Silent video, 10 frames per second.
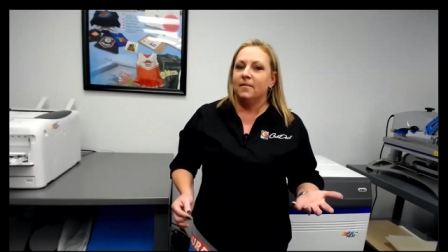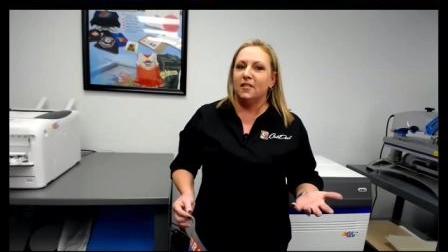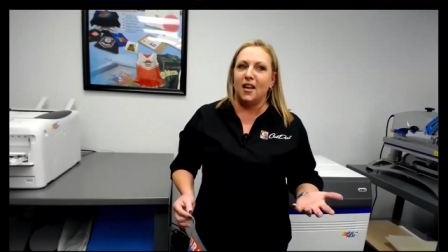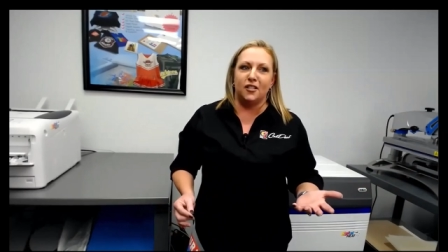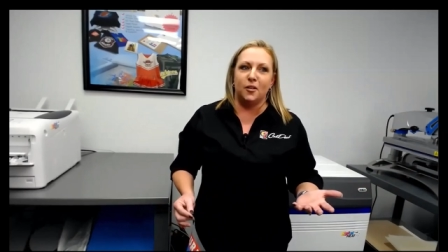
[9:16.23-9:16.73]

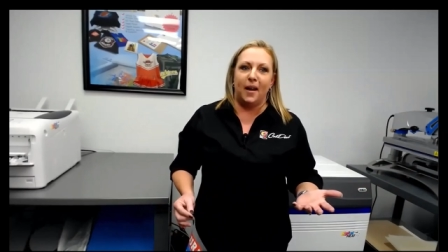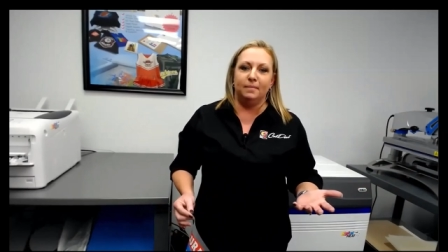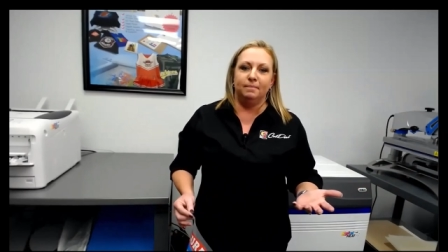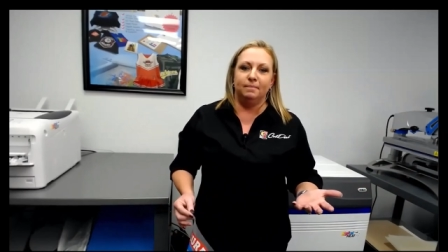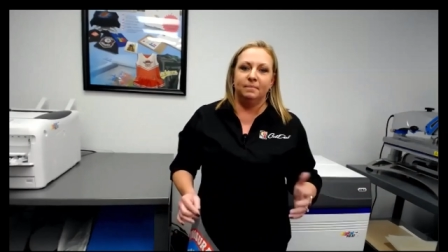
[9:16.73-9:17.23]
Not so bad.
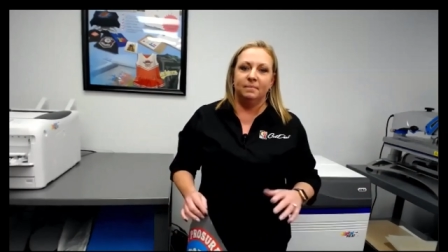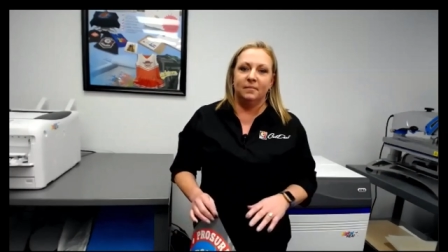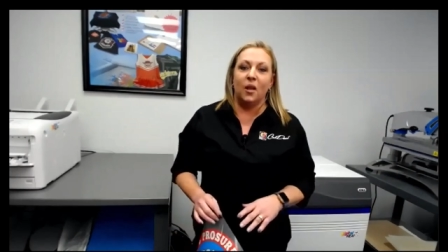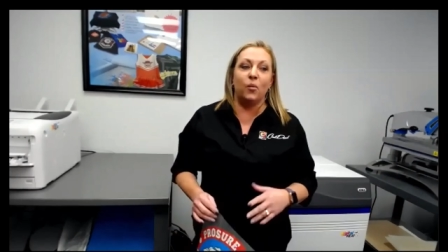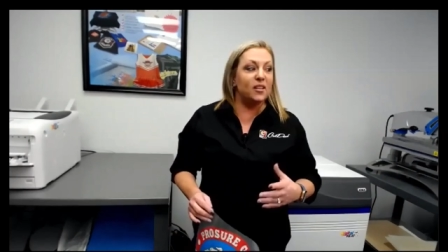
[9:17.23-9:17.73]
Yep.
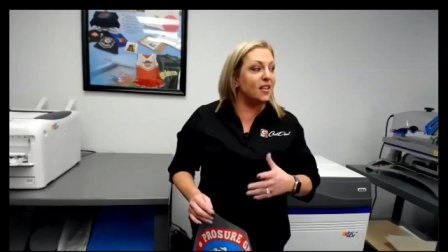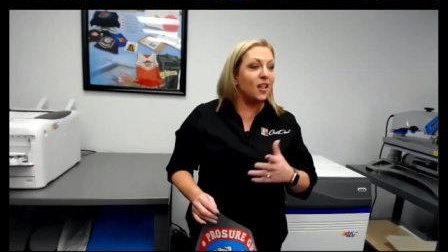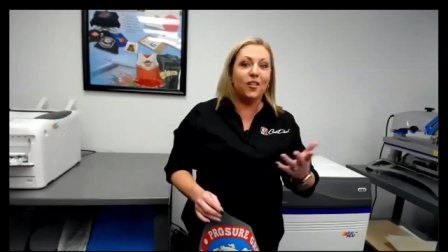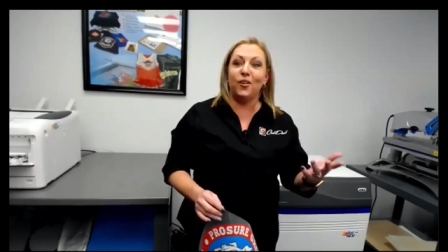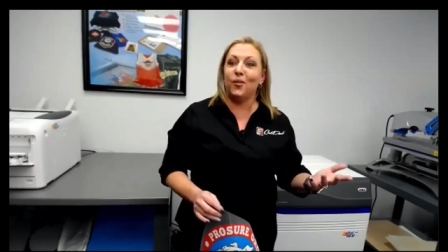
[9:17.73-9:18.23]
And we Good. sell
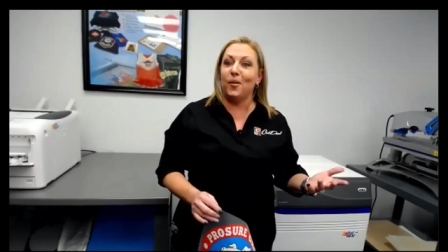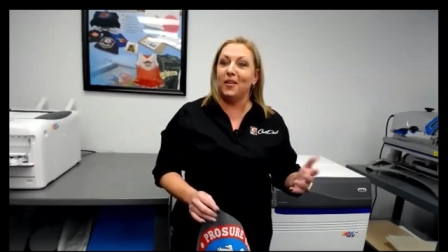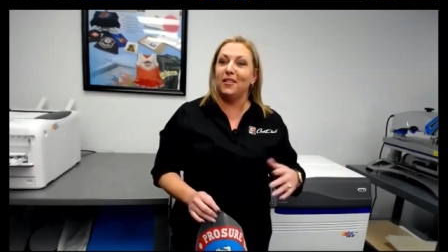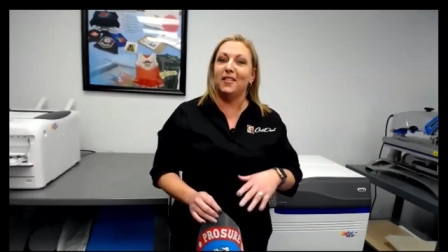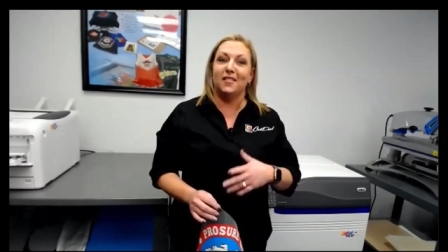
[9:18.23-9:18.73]
other
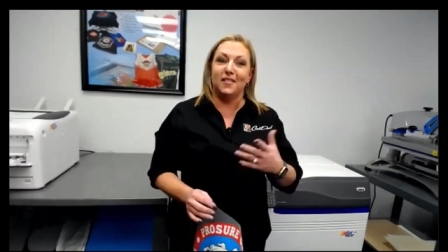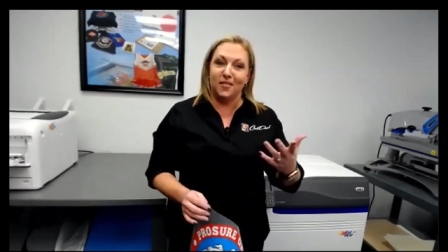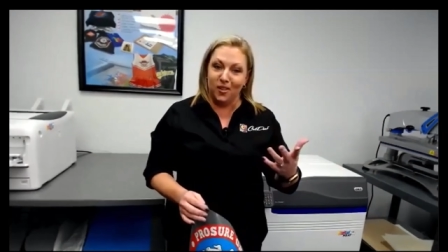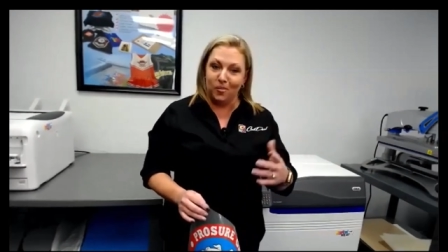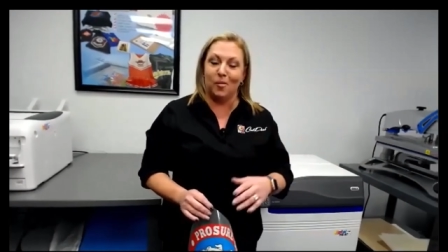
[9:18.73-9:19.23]
equipment that's
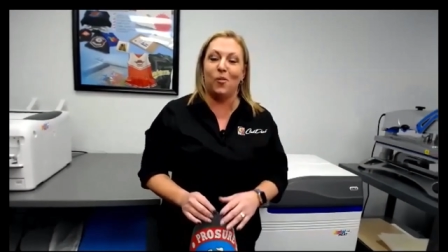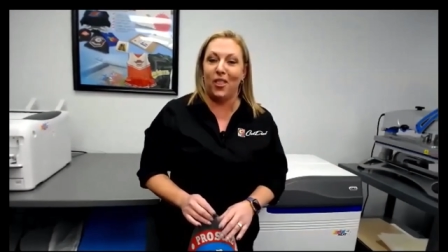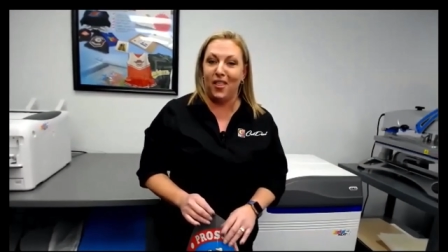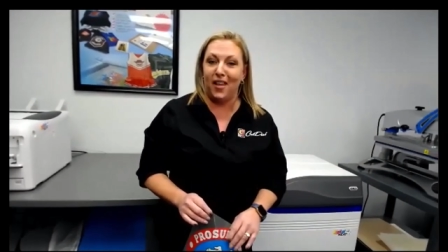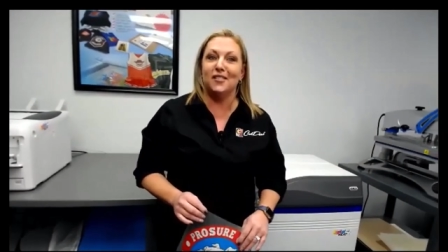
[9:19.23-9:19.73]
a little bit more
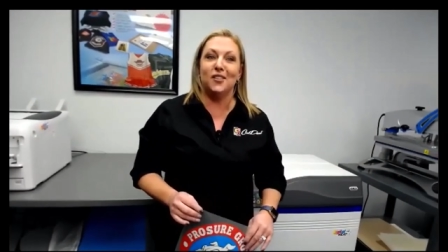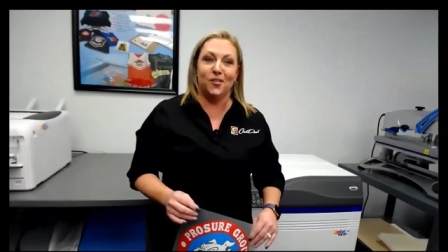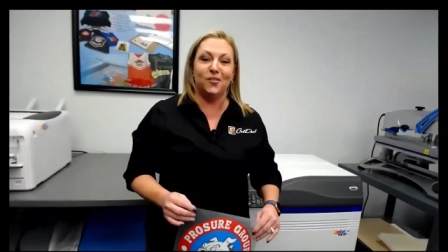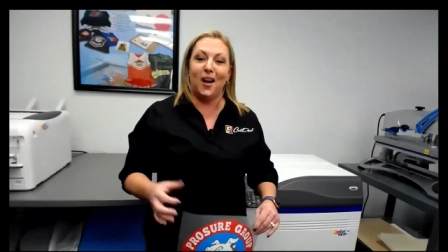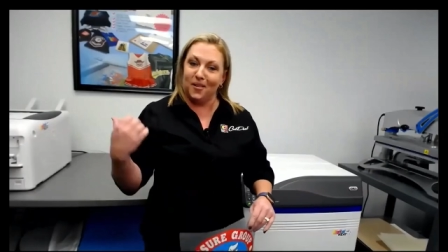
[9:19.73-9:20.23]
than that.
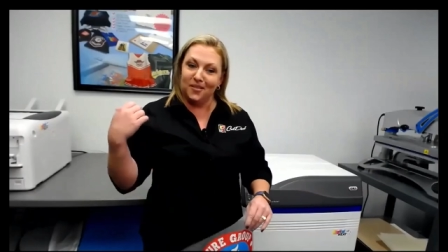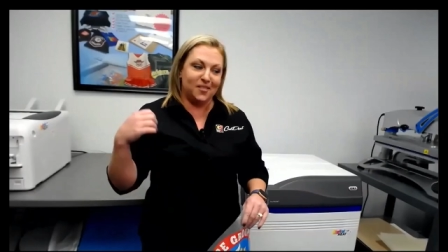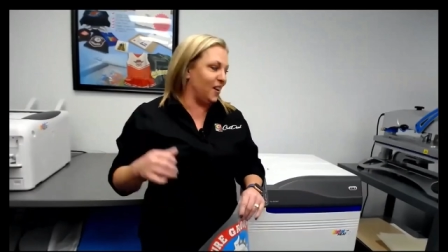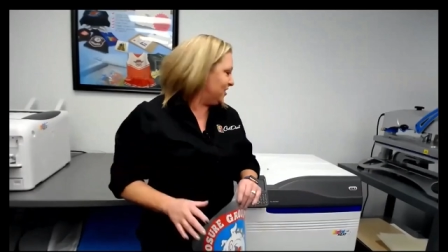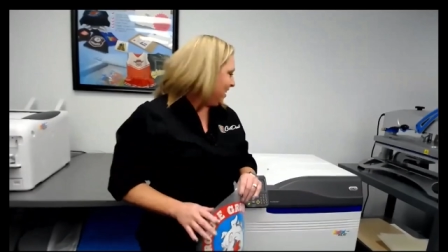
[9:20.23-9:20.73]
So I,
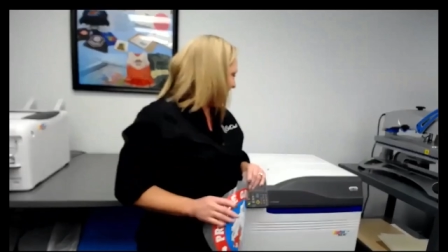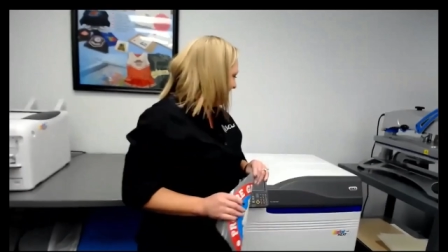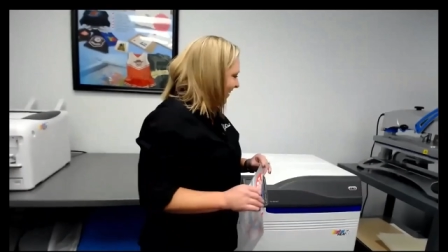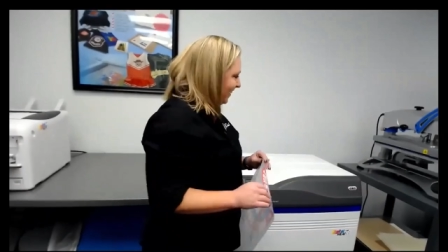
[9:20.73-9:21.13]
will take it.